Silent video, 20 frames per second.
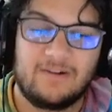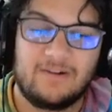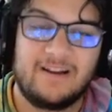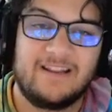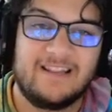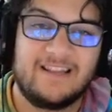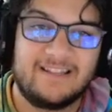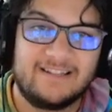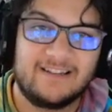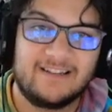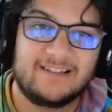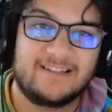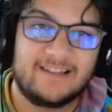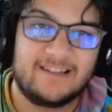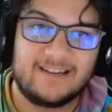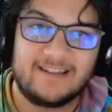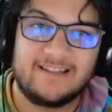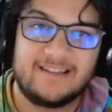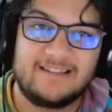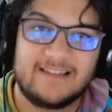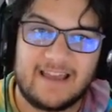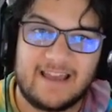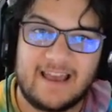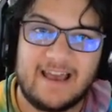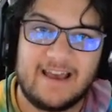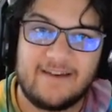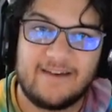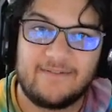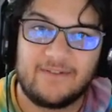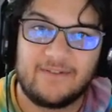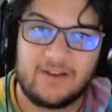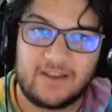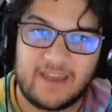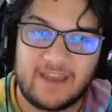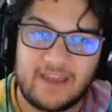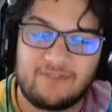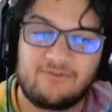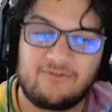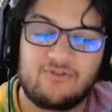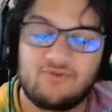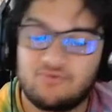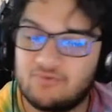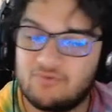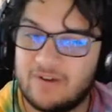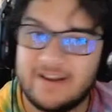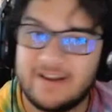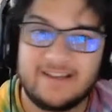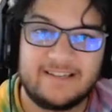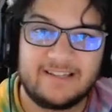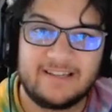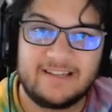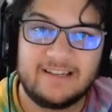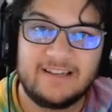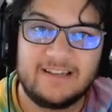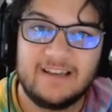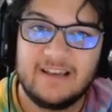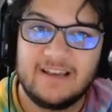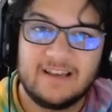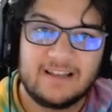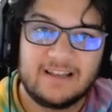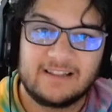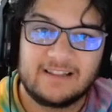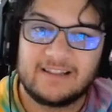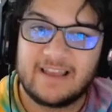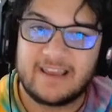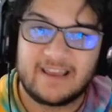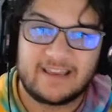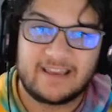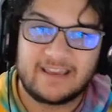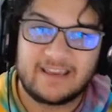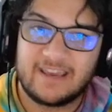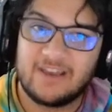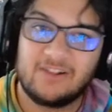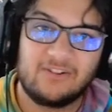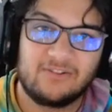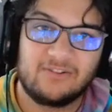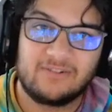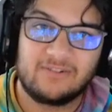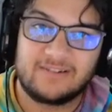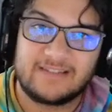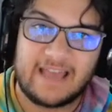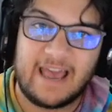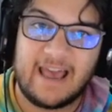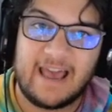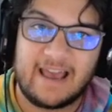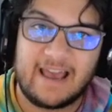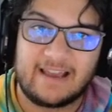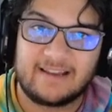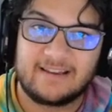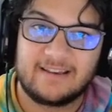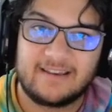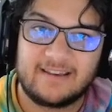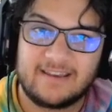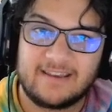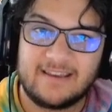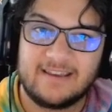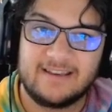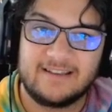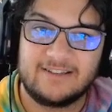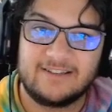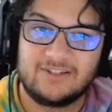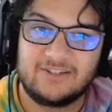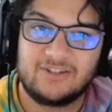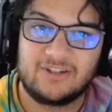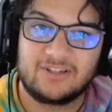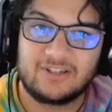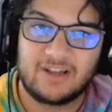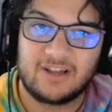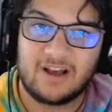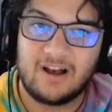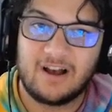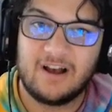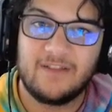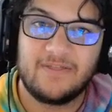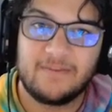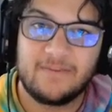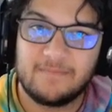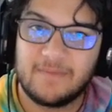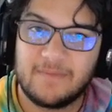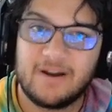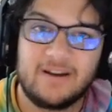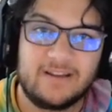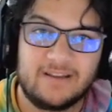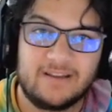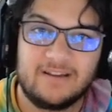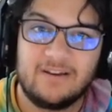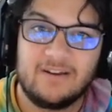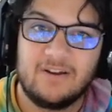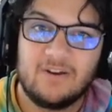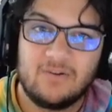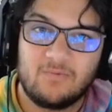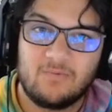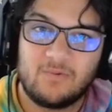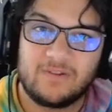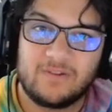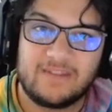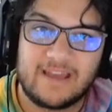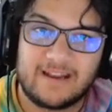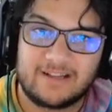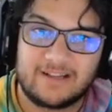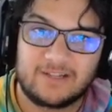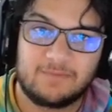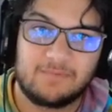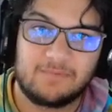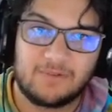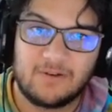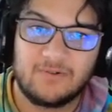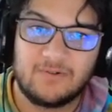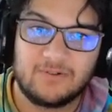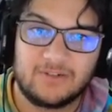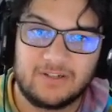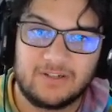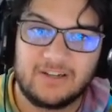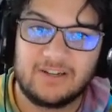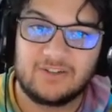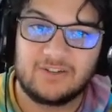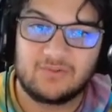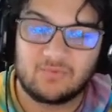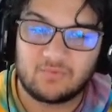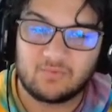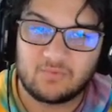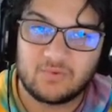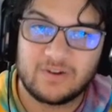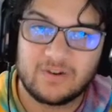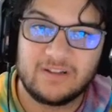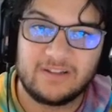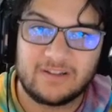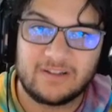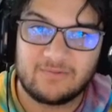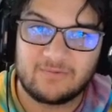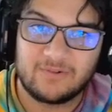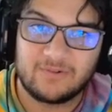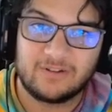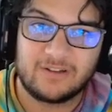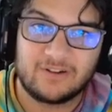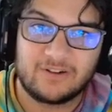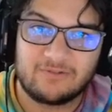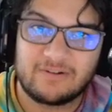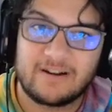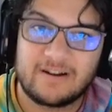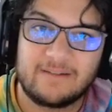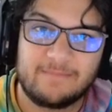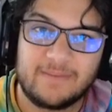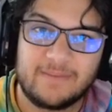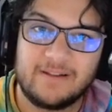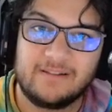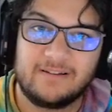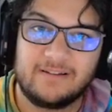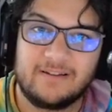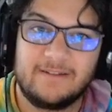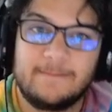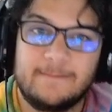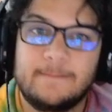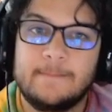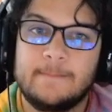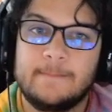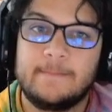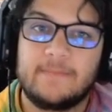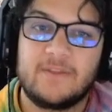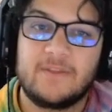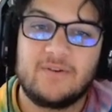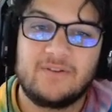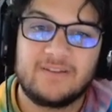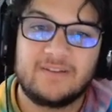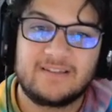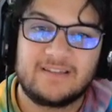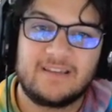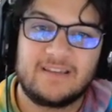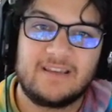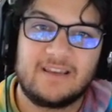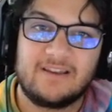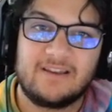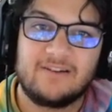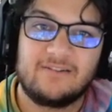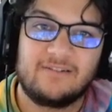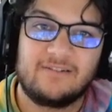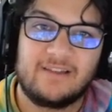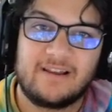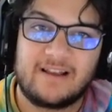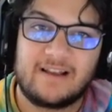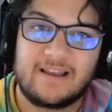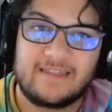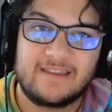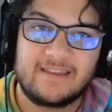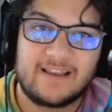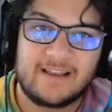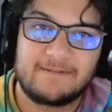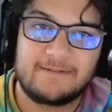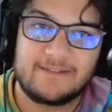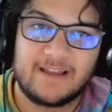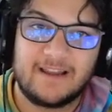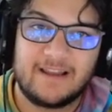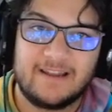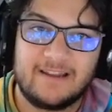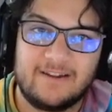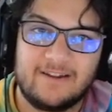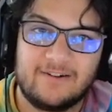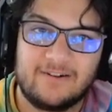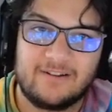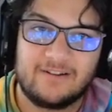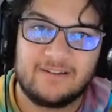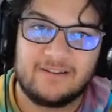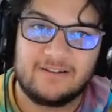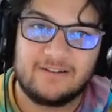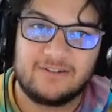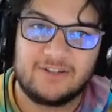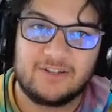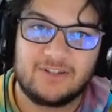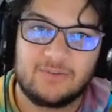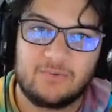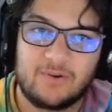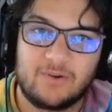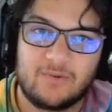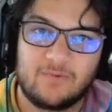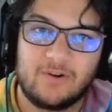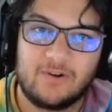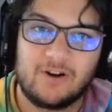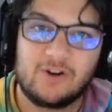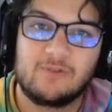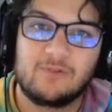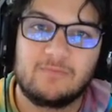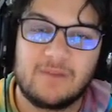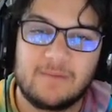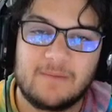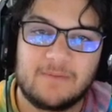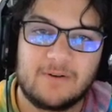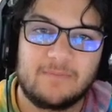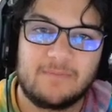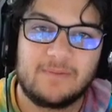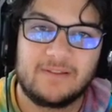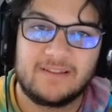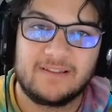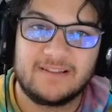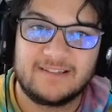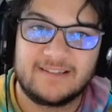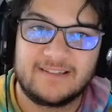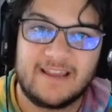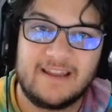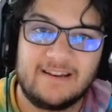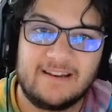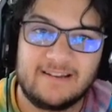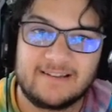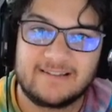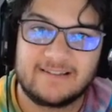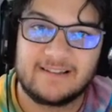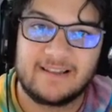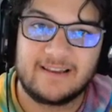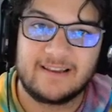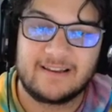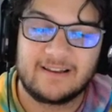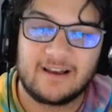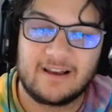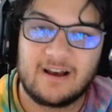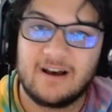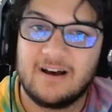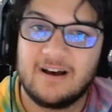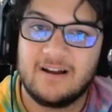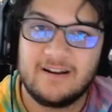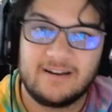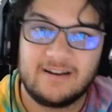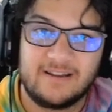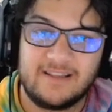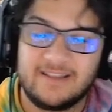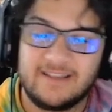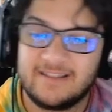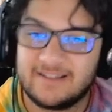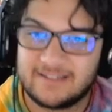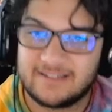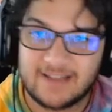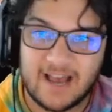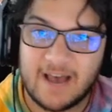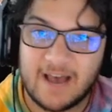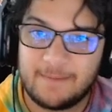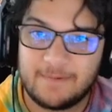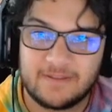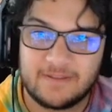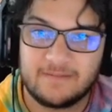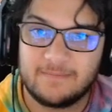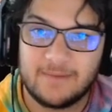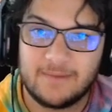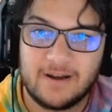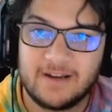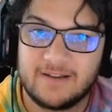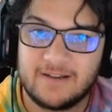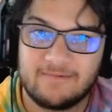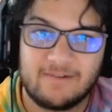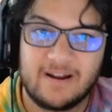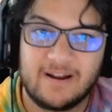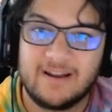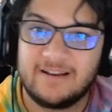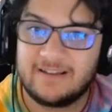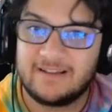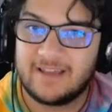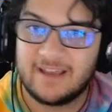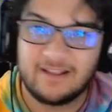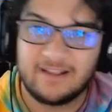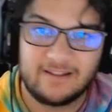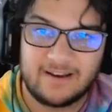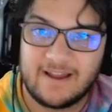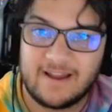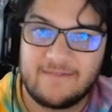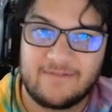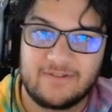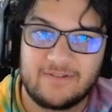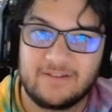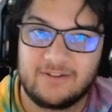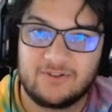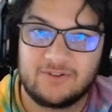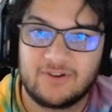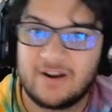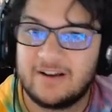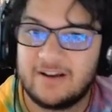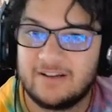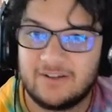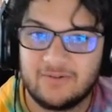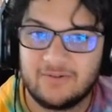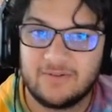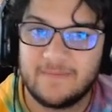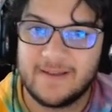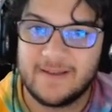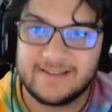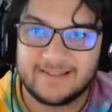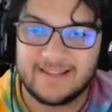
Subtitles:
Right, he doesn't need to have a crazy, like, killer attack. He is just on the money with that explosion. It is a really, really great ability. You can see here, like, I think I die here to the G21, don't remember, but this Zetton is, like, on the top of the money, right? Killing everything, trying to do the